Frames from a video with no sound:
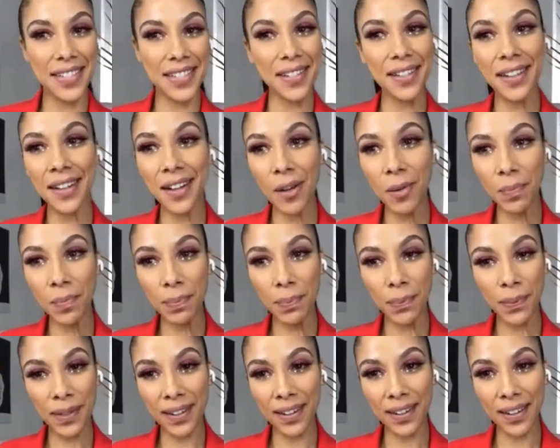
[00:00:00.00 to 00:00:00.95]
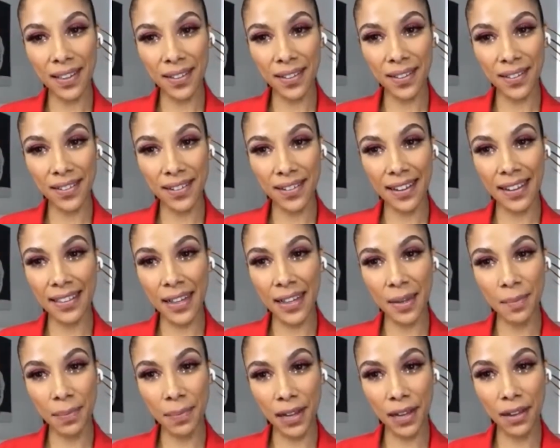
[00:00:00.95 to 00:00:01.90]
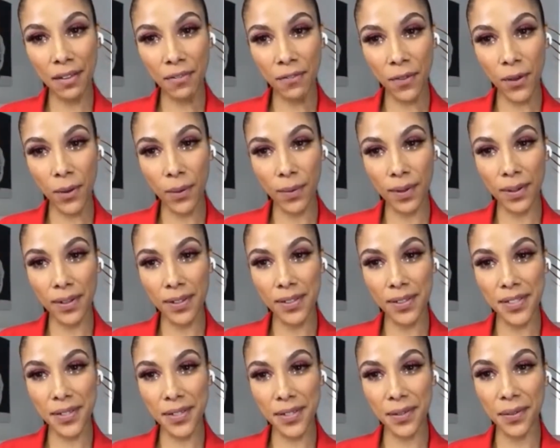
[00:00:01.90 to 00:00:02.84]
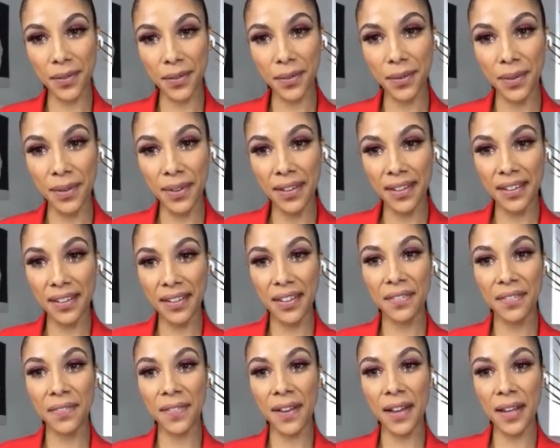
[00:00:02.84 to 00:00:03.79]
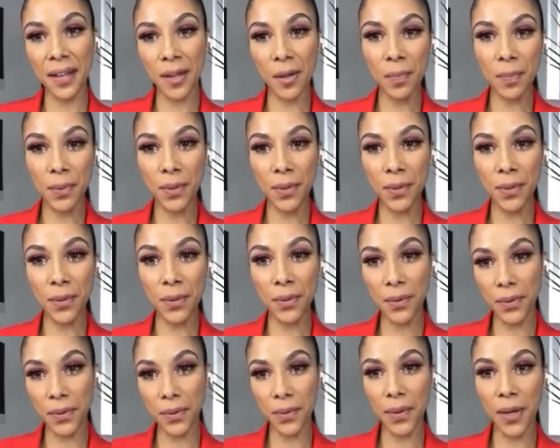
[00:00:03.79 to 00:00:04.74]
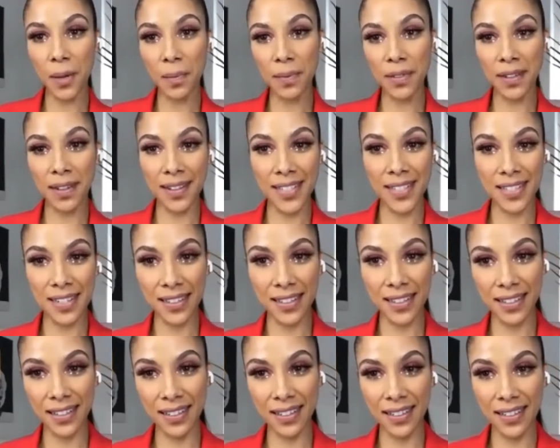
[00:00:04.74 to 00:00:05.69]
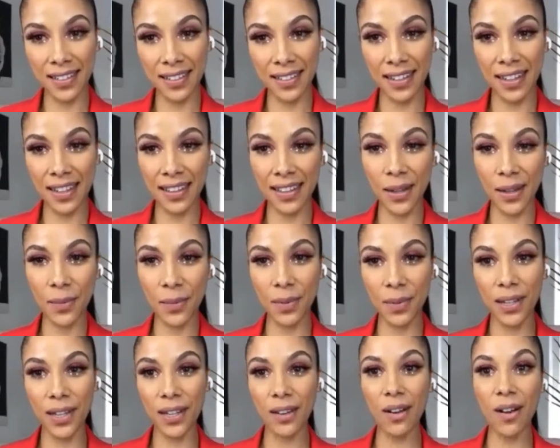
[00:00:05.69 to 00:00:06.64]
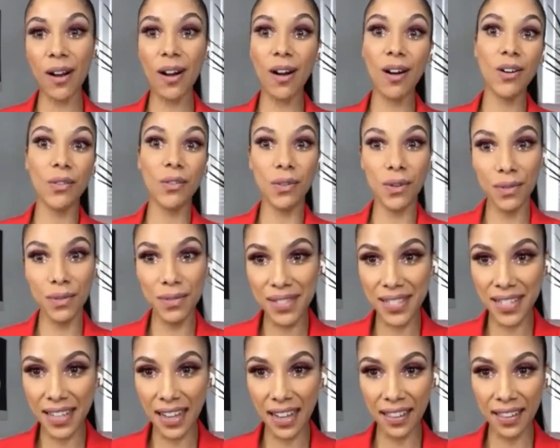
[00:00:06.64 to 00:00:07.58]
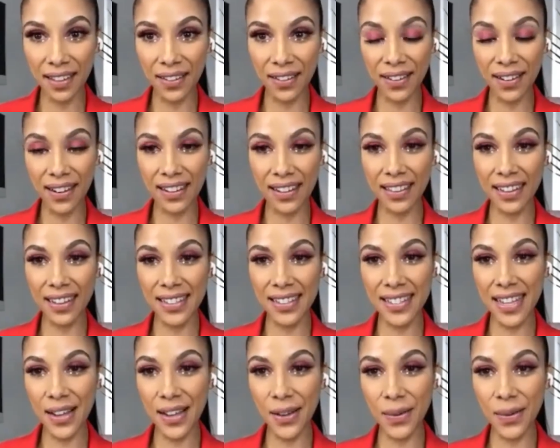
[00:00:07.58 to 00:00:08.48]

To help one another and then pay it forward. So if I help you, you help the next Latina, and then we can all grow together, and that's